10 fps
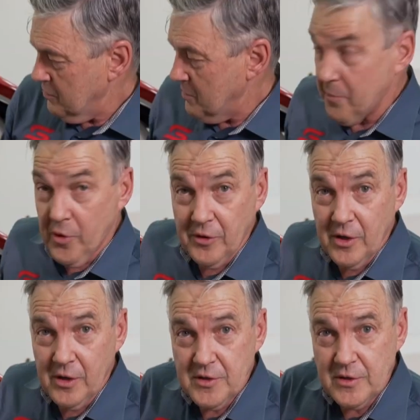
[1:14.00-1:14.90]
remembering
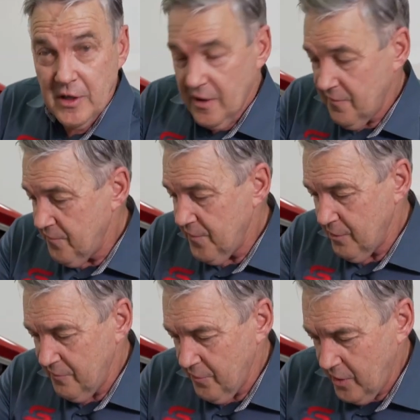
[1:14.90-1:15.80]
that it's
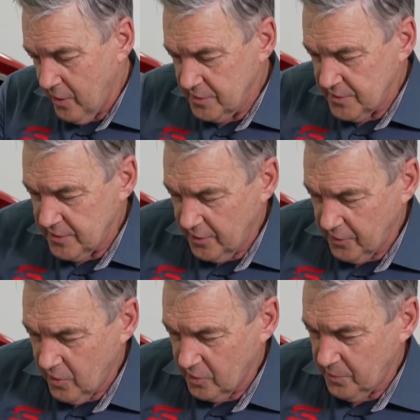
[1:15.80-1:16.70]
very, very hot inside the
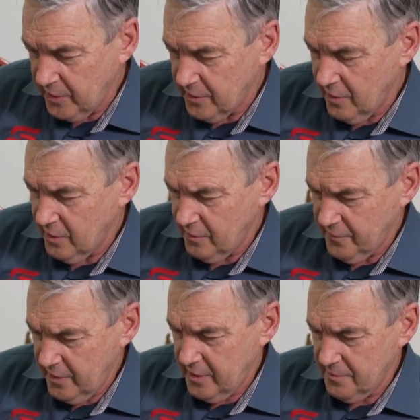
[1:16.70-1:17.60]
cockpit of
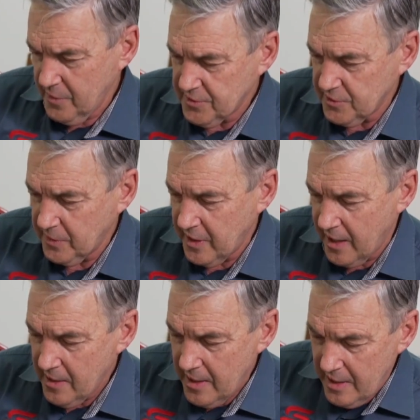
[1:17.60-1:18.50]
a
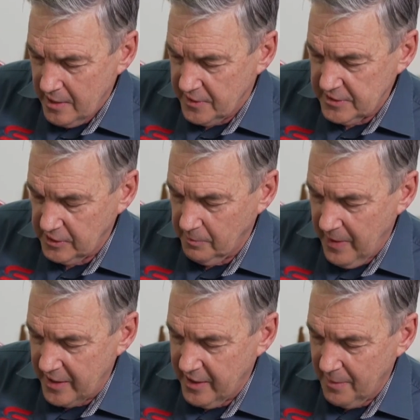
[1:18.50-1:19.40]
supercar. This little
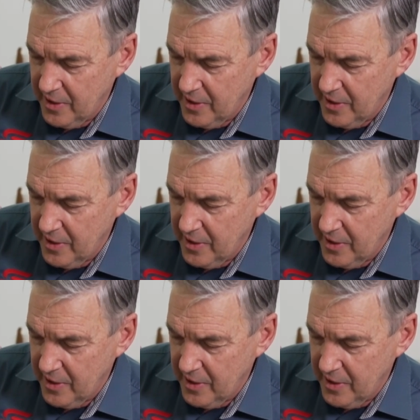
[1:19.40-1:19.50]
button up